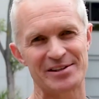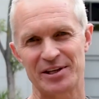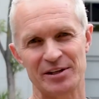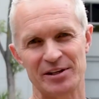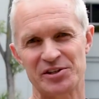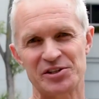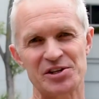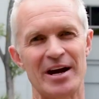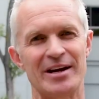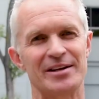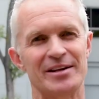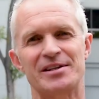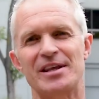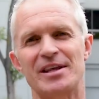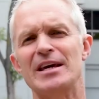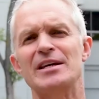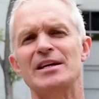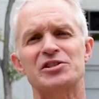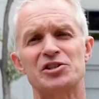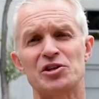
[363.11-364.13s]
and science. There
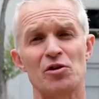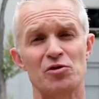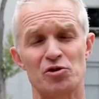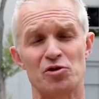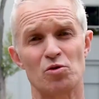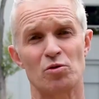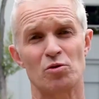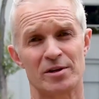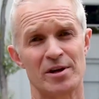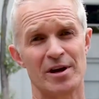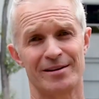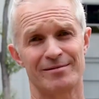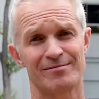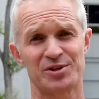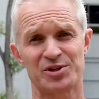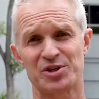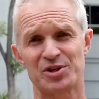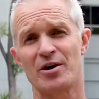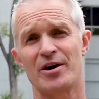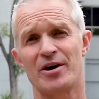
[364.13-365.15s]
is no shortcut,
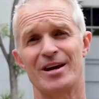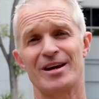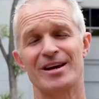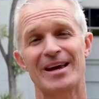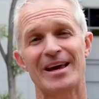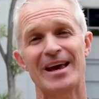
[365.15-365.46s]
sorry.